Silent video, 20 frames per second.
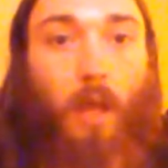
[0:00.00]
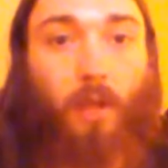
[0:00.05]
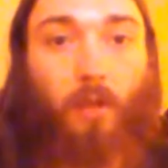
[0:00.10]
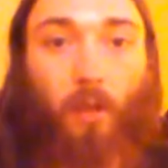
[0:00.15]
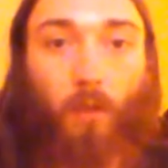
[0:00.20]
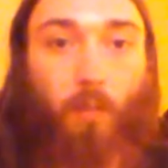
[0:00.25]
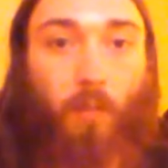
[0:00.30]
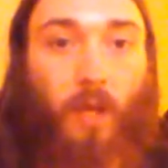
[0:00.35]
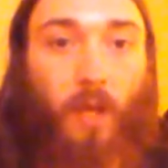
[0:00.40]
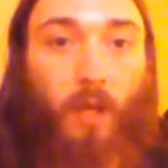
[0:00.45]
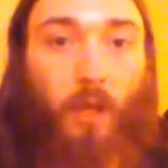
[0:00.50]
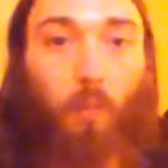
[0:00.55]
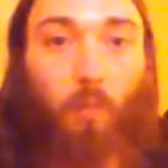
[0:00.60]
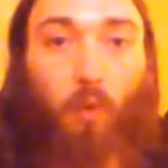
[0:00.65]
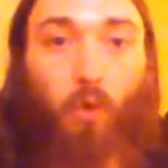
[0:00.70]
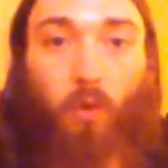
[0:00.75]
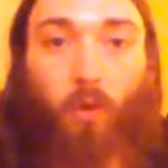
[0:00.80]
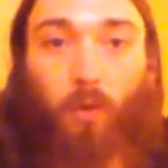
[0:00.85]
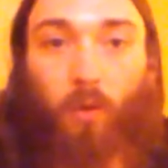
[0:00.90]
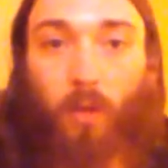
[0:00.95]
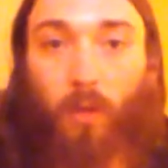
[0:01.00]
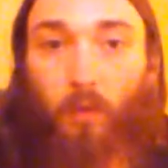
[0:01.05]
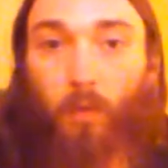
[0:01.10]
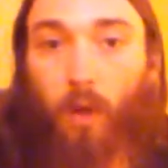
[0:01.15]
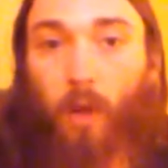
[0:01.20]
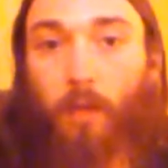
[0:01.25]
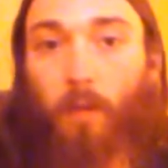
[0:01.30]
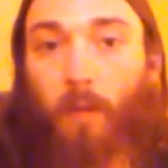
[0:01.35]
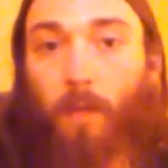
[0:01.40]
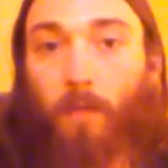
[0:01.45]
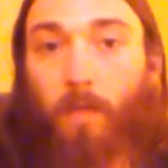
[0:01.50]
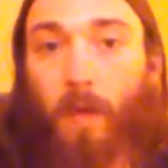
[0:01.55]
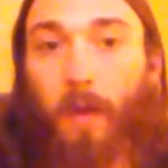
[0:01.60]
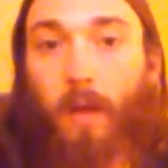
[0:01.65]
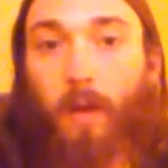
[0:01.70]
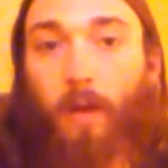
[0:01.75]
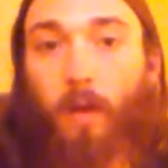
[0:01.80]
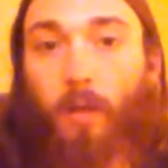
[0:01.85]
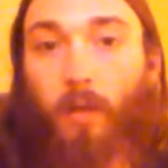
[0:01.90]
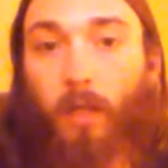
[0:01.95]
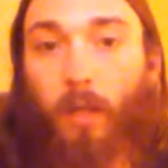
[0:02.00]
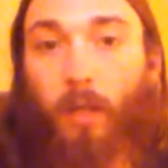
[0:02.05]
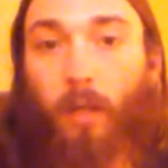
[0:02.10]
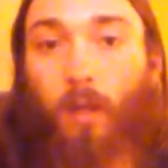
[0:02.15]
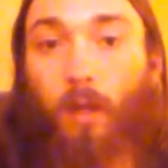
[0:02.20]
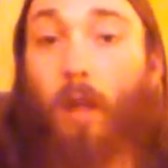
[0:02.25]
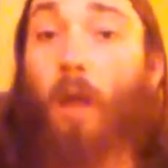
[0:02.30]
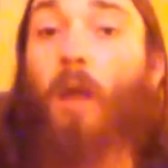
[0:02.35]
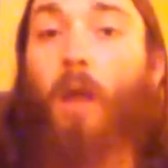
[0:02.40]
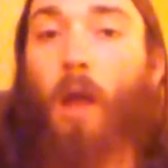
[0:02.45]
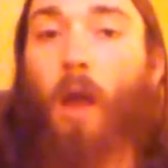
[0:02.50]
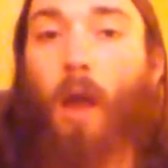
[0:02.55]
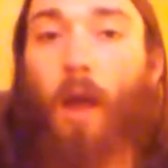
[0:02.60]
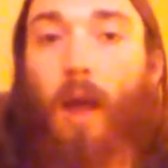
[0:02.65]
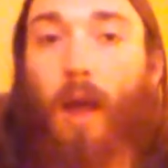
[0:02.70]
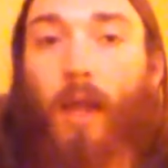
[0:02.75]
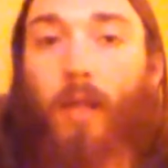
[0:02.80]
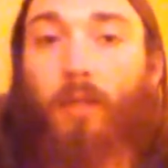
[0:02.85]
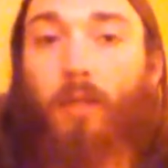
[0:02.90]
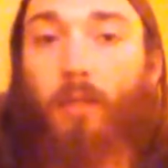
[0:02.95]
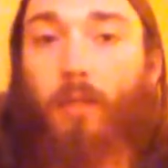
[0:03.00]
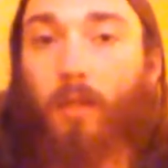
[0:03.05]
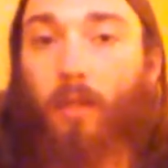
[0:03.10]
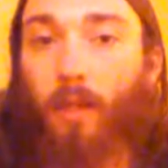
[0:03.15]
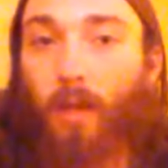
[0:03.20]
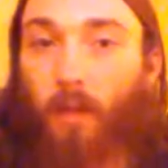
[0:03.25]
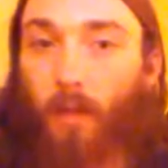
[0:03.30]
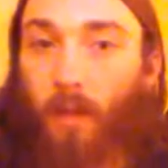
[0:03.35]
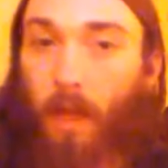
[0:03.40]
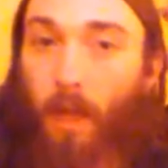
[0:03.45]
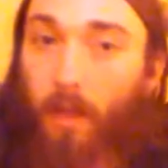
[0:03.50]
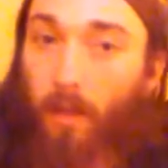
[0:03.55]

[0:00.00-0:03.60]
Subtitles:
they're big and brutal and greatly feared, and I just think that